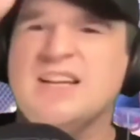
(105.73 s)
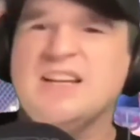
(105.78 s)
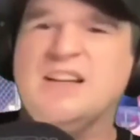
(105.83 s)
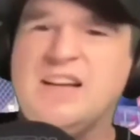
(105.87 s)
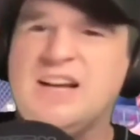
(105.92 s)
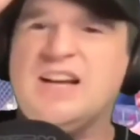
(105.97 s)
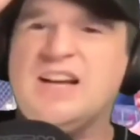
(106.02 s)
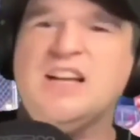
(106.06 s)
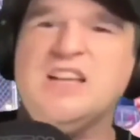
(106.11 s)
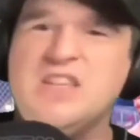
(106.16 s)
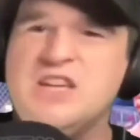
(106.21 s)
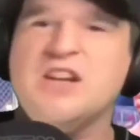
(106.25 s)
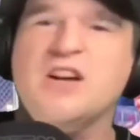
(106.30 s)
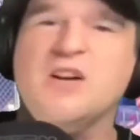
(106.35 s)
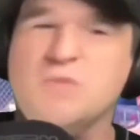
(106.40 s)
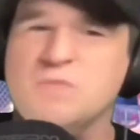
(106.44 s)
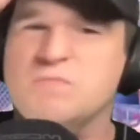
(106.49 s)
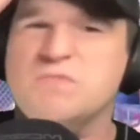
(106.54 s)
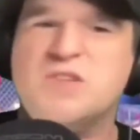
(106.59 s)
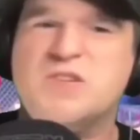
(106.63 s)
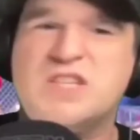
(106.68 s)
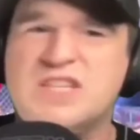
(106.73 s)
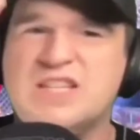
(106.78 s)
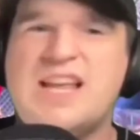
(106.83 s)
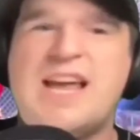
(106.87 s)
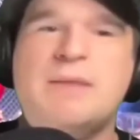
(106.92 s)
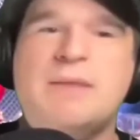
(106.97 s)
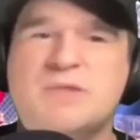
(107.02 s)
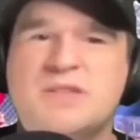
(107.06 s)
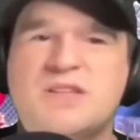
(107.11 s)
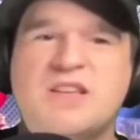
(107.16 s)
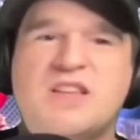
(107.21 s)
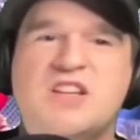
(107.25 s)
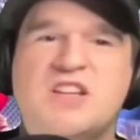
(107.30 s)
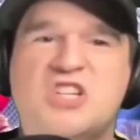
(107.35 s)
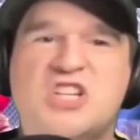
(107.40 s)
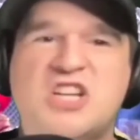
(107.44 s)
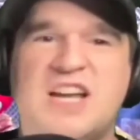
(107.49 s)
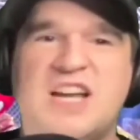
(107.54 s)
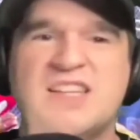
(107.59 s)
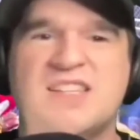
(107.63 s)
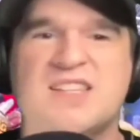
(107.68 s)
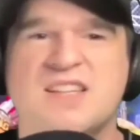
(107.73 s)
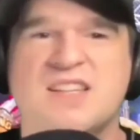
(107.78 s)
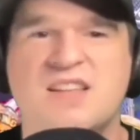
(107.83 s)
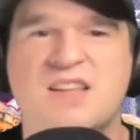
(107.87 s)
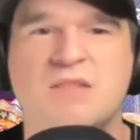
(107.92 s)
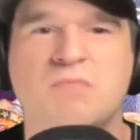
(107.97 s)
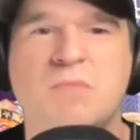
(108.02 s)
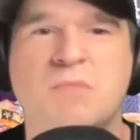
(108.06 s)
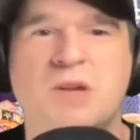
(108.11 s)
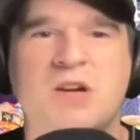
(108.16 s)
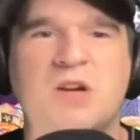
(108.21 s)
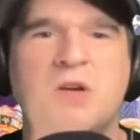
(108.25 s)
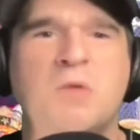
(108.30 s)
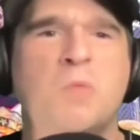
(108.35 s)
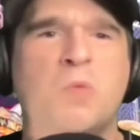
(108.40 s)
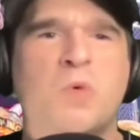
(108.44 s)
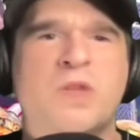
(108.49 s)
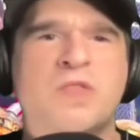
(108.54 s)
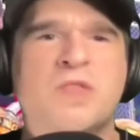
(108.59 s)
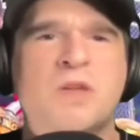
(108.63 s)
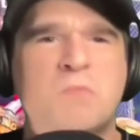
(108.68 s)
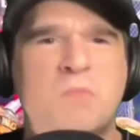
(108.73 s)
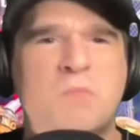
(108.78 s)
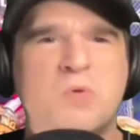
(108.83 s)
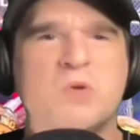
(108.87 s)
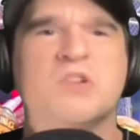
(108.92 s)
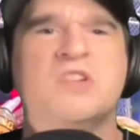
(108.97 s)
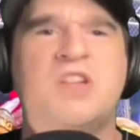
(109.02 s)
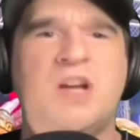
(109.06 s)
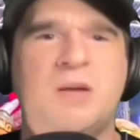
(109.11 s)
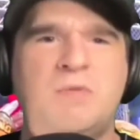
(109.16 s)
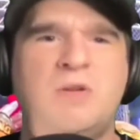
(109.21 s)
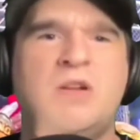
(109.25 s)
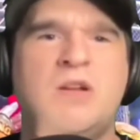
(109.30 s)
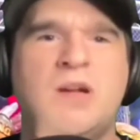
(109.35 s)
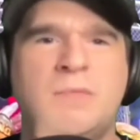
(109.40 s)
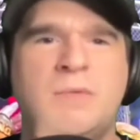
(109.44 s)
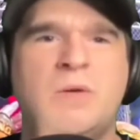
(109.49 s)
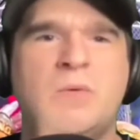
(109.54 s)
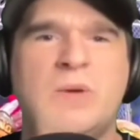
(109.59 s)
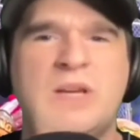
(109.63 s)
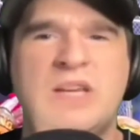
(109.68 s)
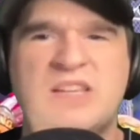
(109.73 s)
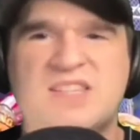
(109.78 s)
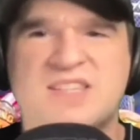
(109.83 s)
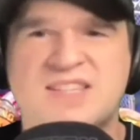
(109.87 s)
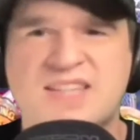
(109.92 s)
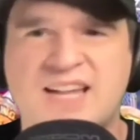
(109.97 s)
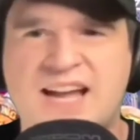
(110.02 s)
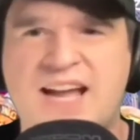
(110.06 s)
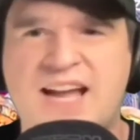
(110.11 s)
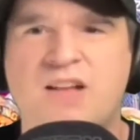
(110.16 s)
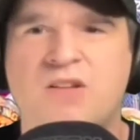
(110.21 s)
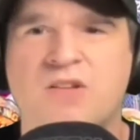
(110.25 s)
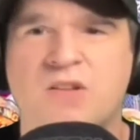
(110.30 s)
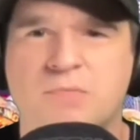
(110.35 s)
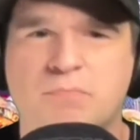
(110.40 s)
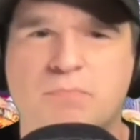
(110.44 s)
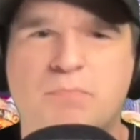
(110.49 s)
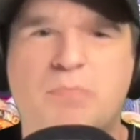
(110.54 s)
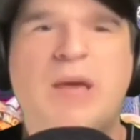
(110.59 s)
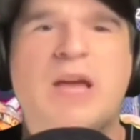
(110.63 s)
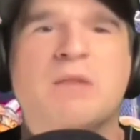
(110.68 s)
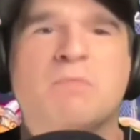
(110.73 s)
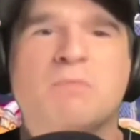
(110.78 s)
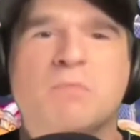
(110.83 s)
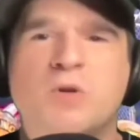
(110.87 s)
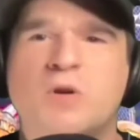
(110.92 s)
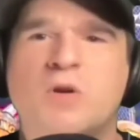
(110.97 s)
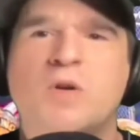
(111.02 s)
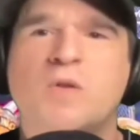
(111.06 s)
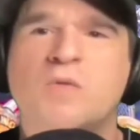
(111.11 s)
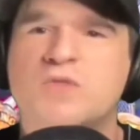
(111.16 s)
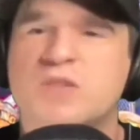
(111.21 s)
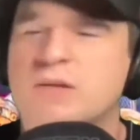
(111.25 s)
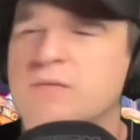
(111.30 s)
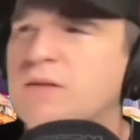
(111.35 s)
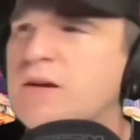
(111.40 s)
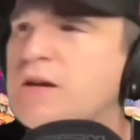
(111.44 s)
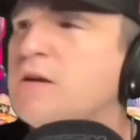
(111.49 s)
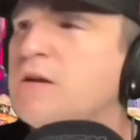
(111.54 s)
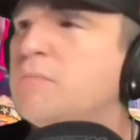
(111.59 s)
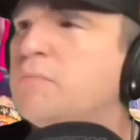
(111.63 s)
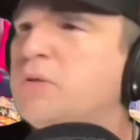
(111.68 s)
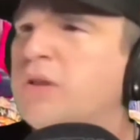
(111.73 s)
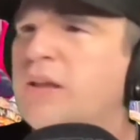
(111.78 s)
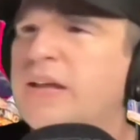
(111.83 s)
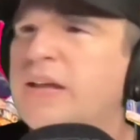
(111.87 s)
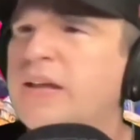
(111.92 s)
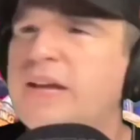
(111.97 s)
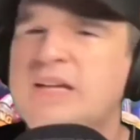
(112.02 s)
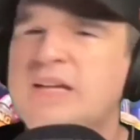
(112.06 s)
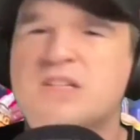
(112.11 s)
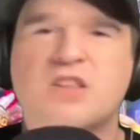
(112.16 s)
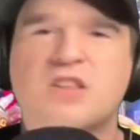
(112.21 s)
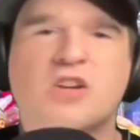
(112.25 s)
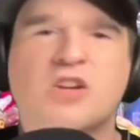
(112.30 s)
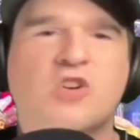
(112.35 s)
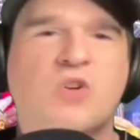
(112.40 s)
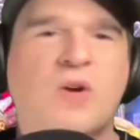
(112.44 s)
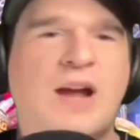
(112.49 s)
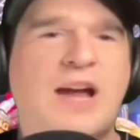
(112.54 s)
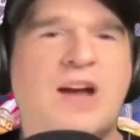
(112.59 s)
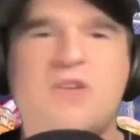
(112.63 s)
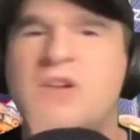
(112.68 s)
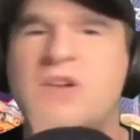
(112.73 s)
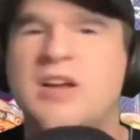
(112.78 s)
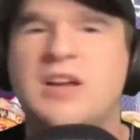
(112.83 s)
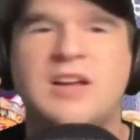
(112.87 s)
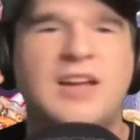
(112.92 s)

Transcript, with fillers: uh, you know, slaps to the chest, and then Miro with a more WWE style and big moves and playing to the crowd.